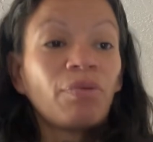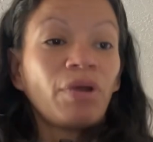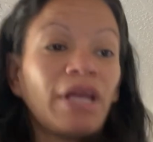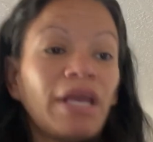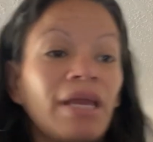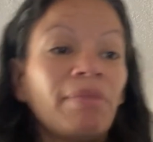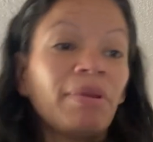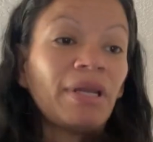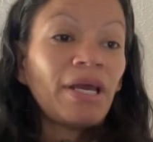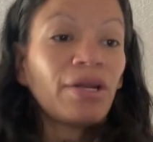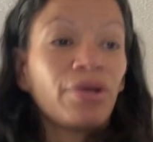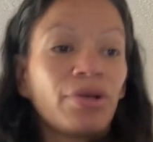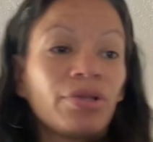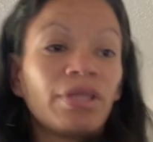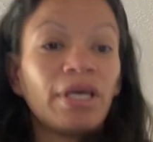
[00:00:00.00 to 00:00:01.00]
when Ammon had
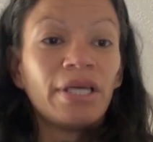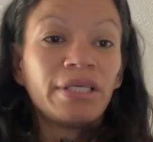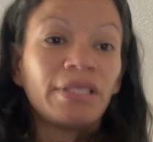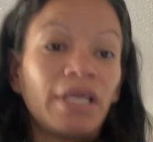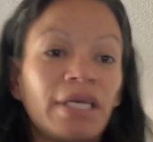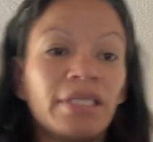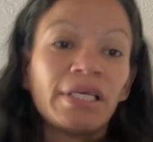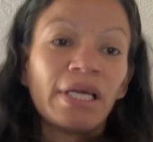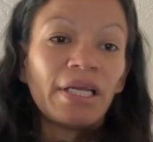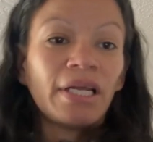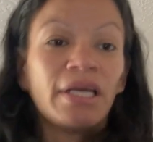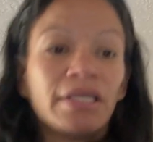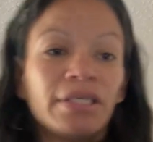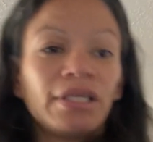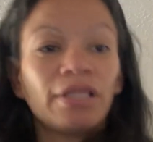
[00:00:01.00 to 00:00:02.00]
heard this, he said
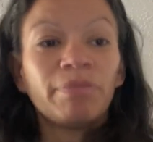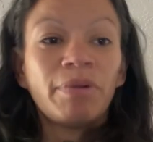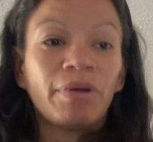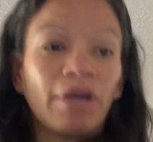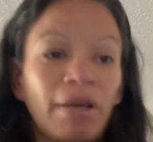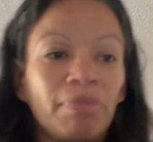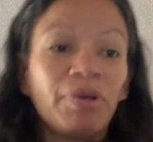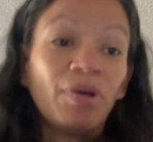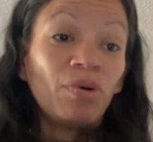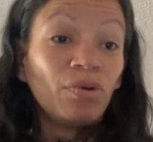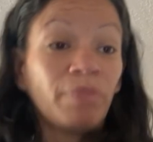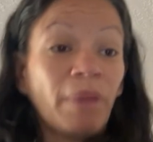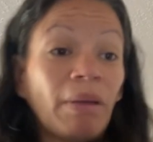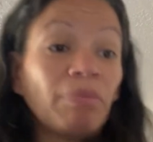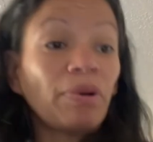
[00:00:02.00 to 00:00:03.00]
unto Lamoni,
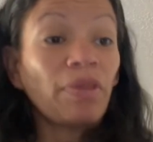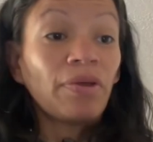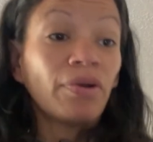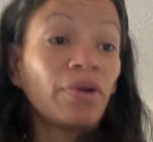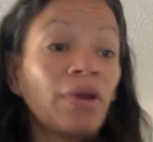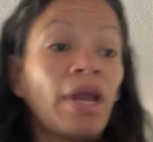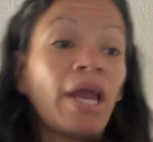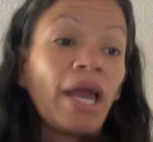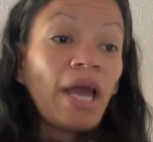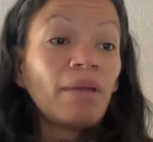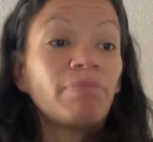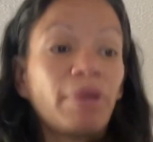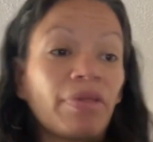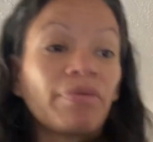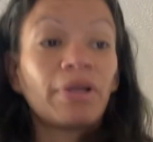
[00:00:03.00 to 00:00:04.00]
Behold, my brother
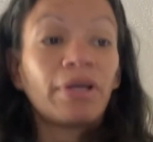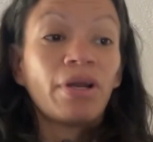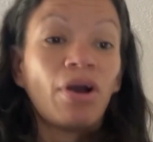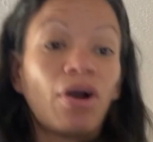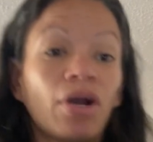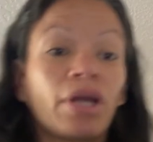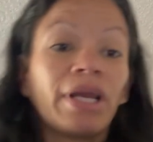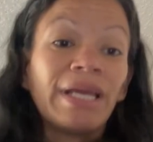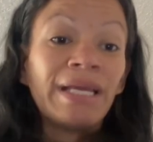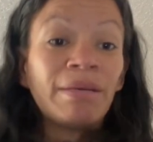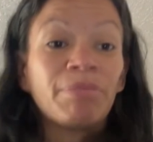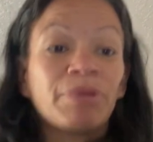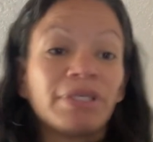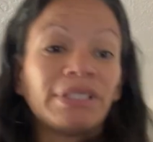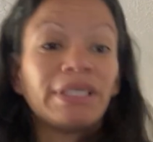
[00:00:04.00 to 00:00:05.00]
and brethren are in
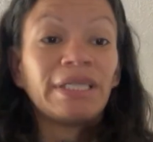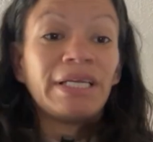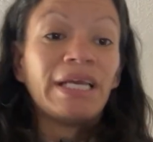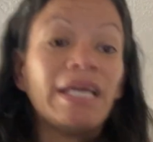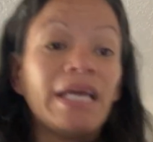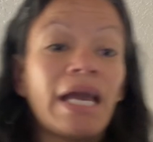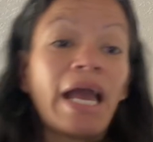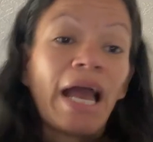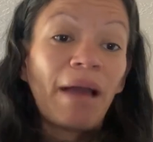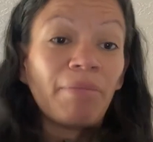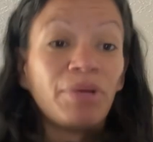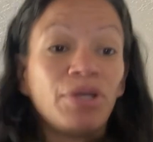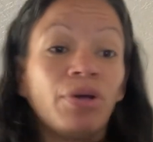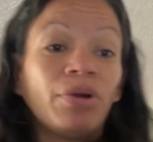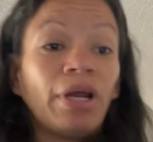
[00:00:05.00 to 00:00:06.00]
prison at
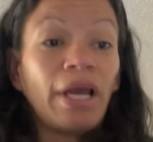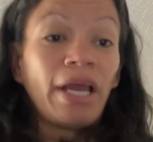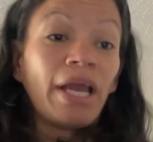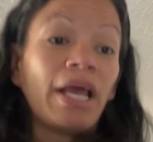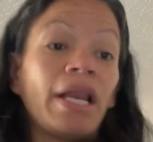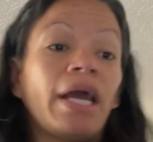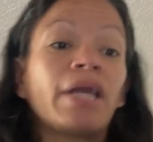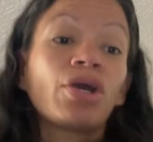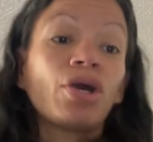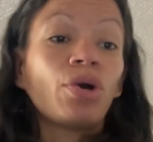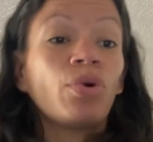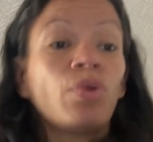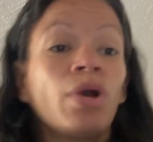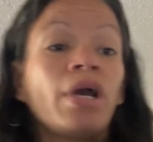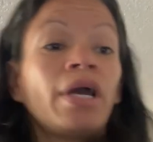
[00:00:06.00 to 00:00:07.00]
Madoni, and I
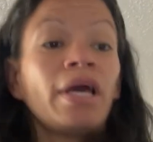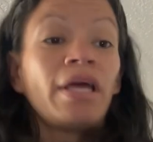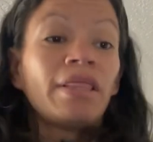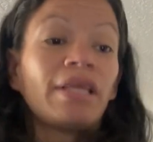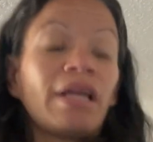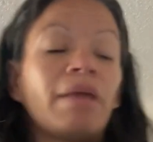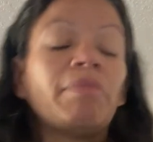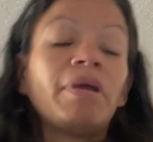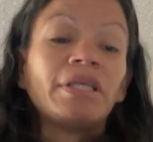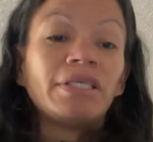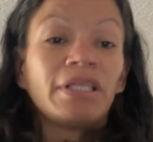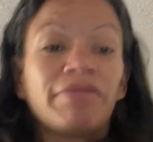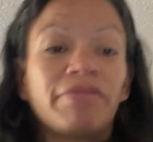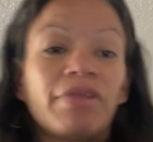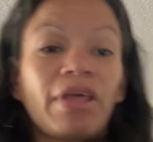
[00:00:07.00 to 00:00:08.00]
go that I may
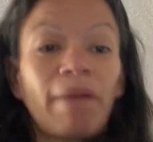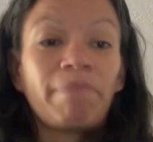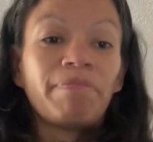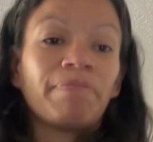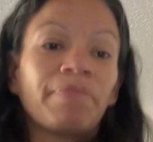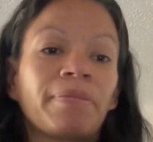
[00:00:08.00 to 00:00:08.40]
deliver them.